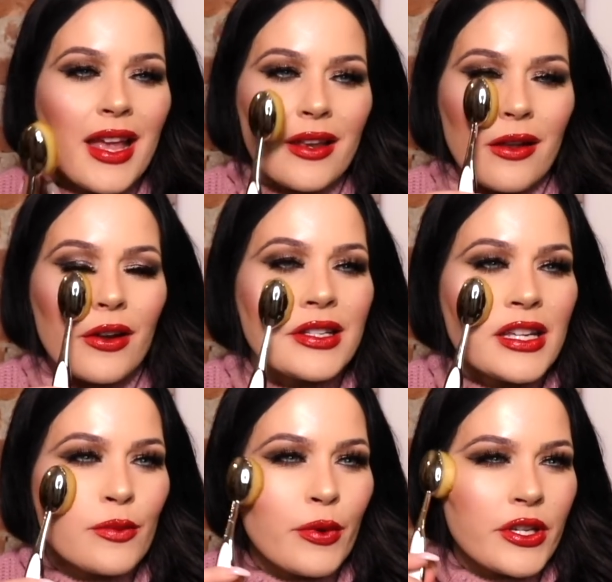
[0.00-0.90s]
And
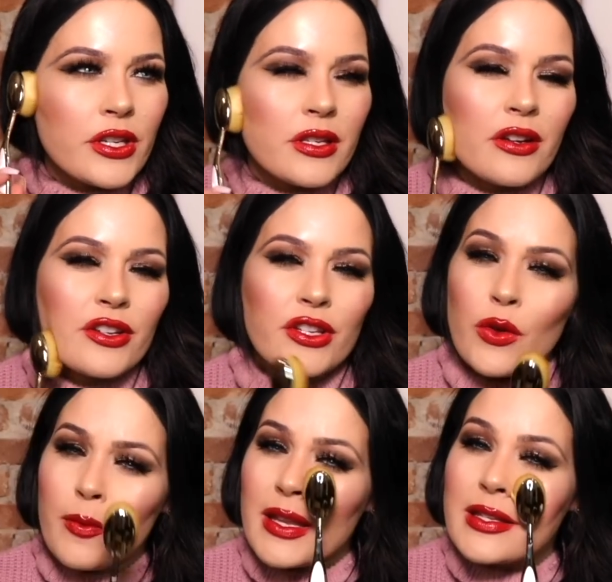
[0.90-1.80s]
Artis brushes are
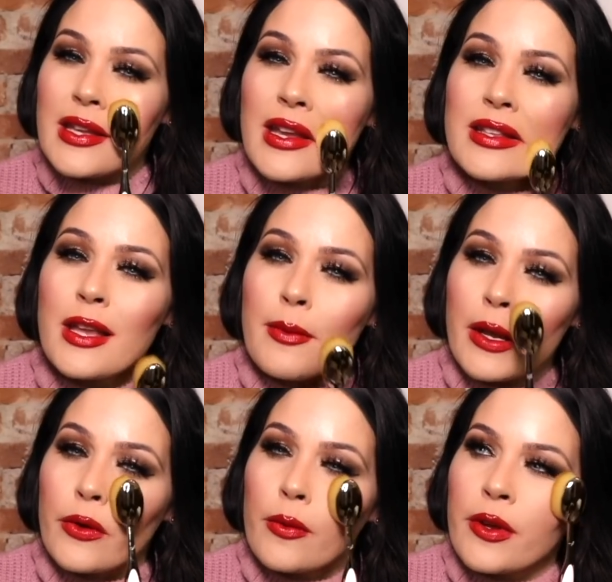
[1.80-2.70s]
so amazing,
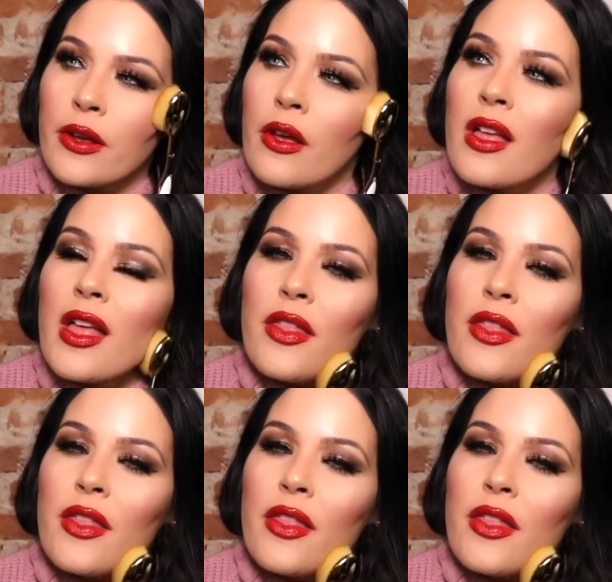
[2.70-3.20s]
antimicrobial.